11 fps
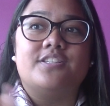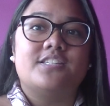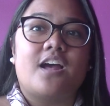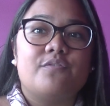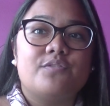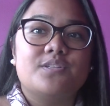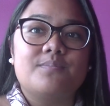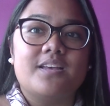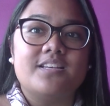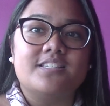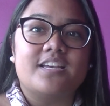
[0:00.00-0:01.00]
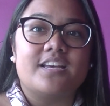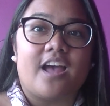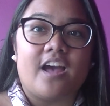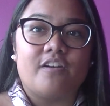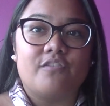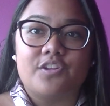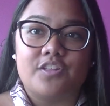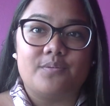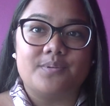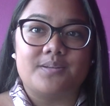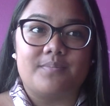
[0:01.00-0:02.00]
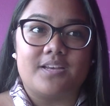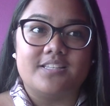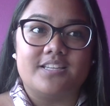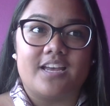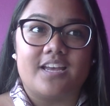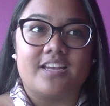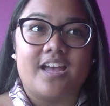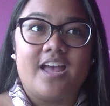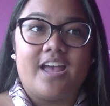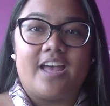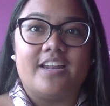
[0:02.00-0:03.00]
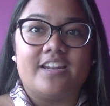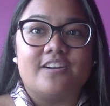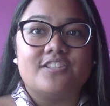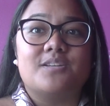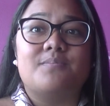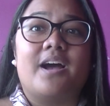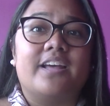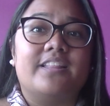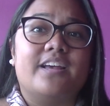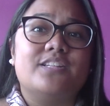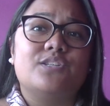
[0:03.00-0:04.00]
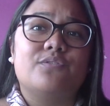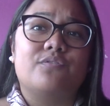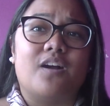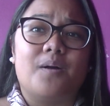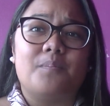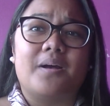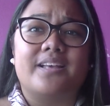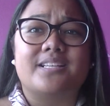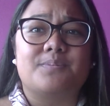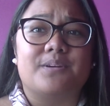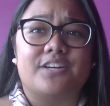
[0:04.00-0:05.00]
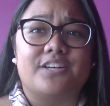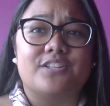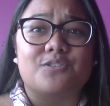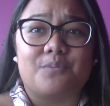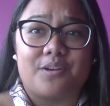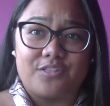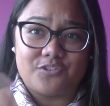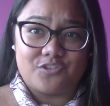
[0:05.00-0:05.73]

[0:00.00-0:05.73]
staff was amazing. Everything was amazing. And here are some highlights from my experience with